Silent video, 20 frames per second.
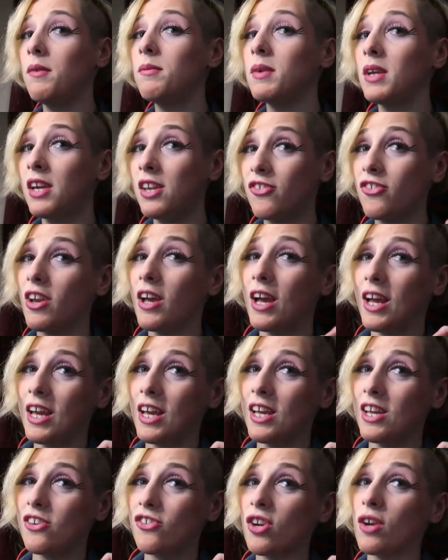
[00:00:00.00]
each
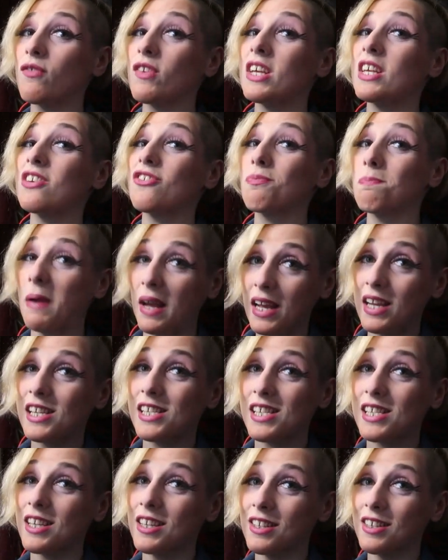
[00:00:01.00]
age of each
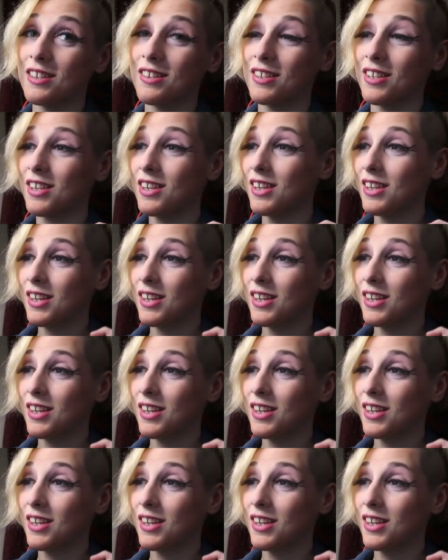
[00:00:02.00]
patient